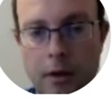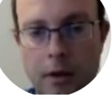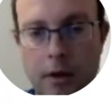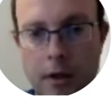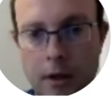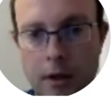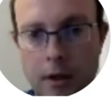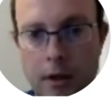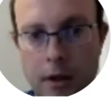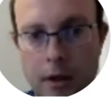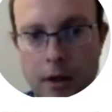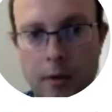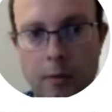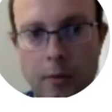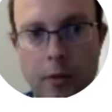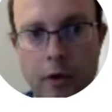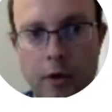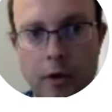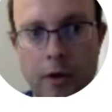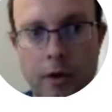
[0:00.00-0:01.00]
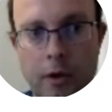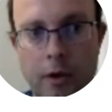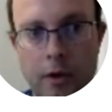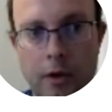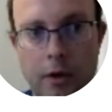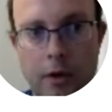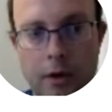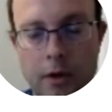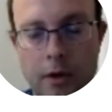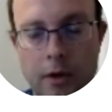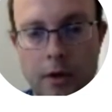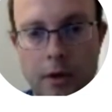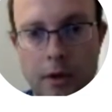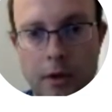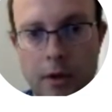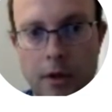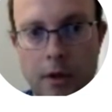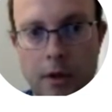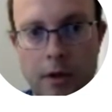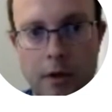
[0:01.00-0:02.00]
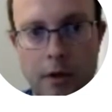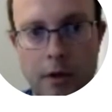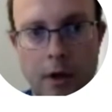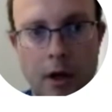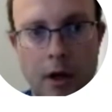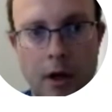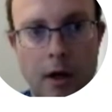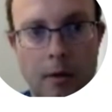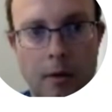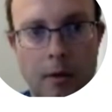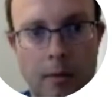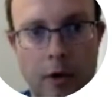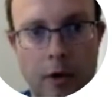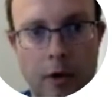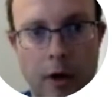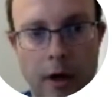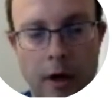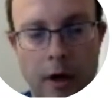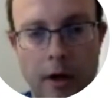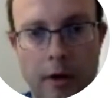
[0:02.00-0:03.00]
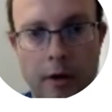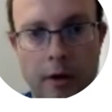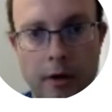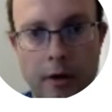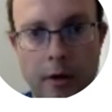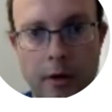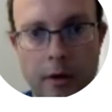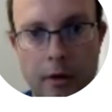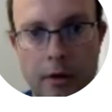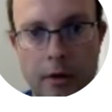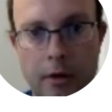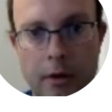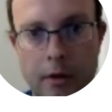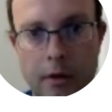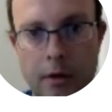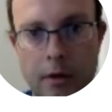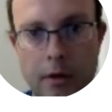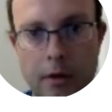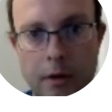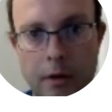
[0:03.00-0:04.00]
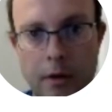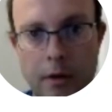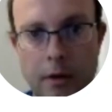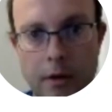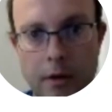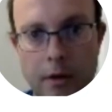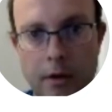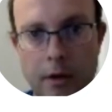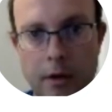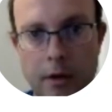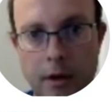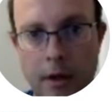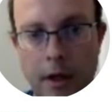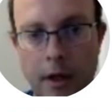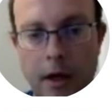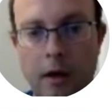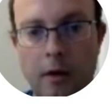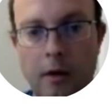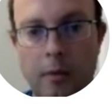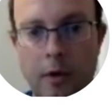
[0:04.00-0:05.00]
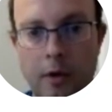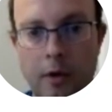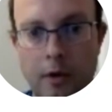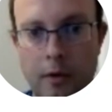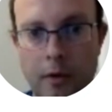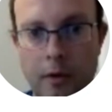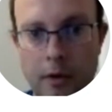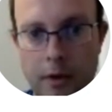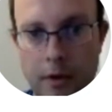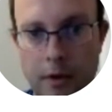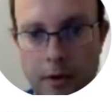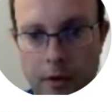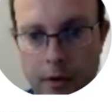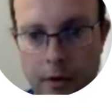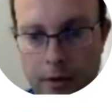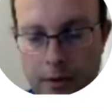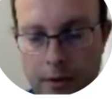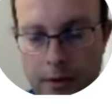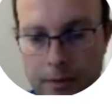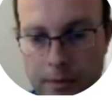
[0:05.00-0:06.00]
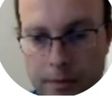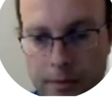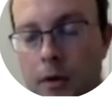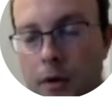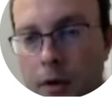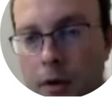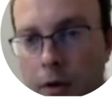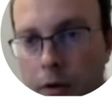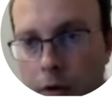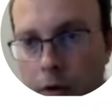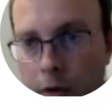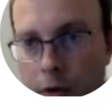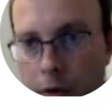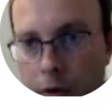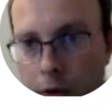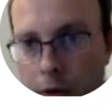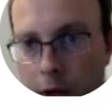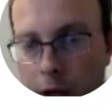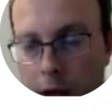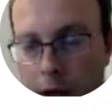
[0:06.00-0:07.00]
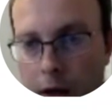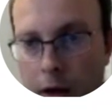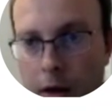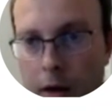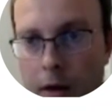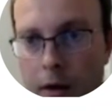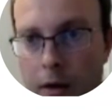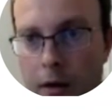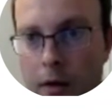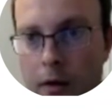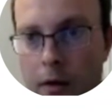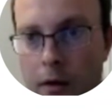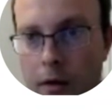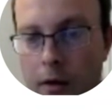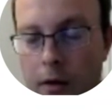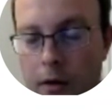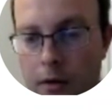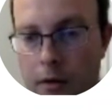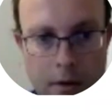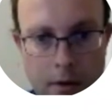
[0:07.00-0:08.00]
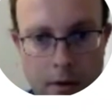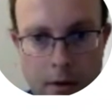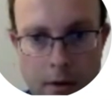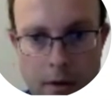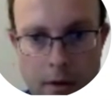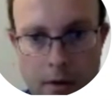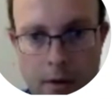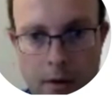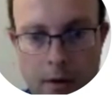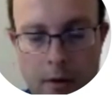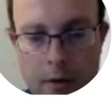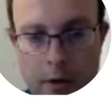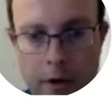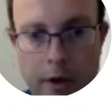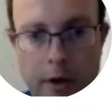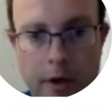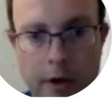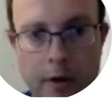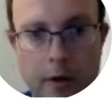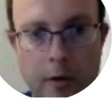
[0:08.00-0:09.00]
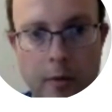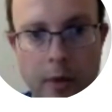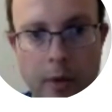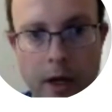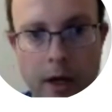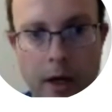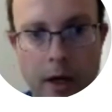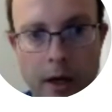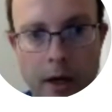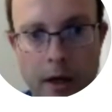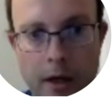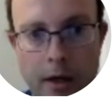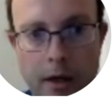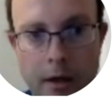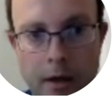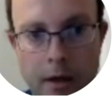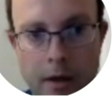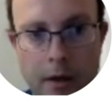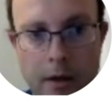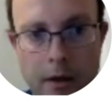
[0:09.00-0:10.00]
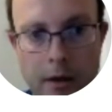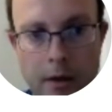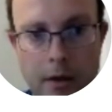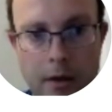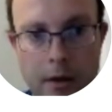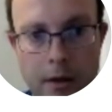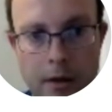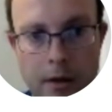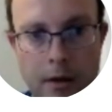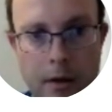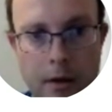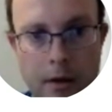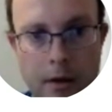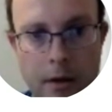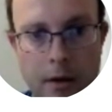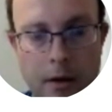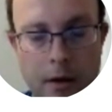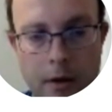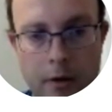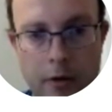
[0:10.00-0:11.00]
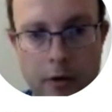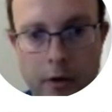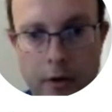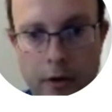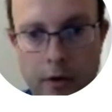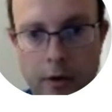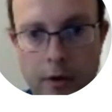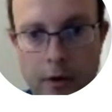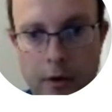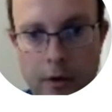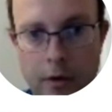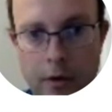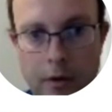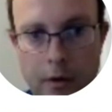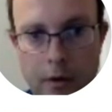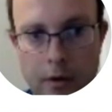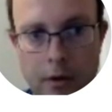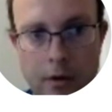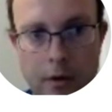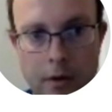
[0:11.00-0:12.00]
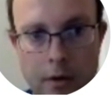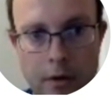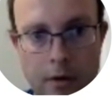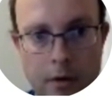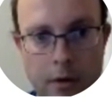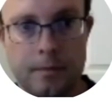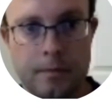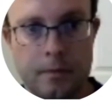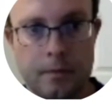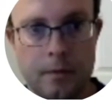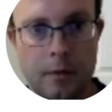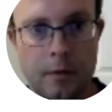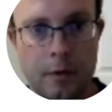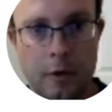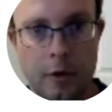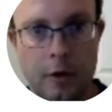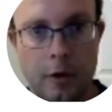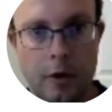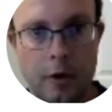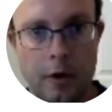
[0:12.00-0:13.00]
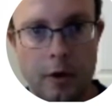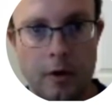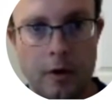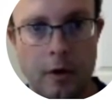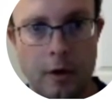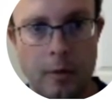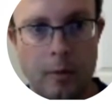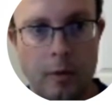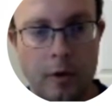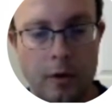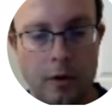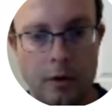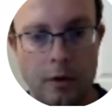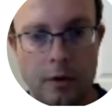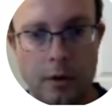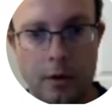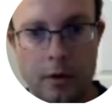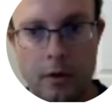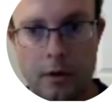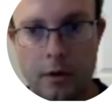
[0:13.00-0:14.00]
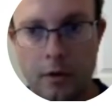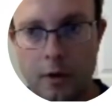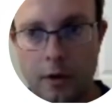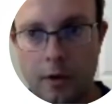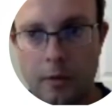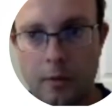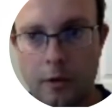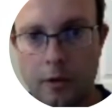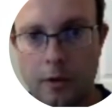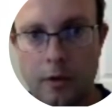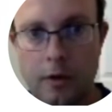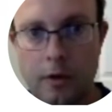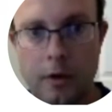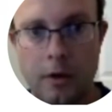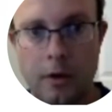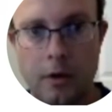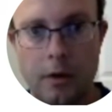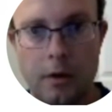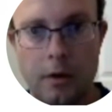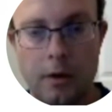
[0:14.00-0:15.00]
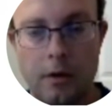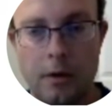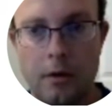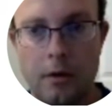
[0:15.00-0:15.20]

the input is a lot brighter than the output was. So now we're going to go back. I'll show you so you can see both on the same screen.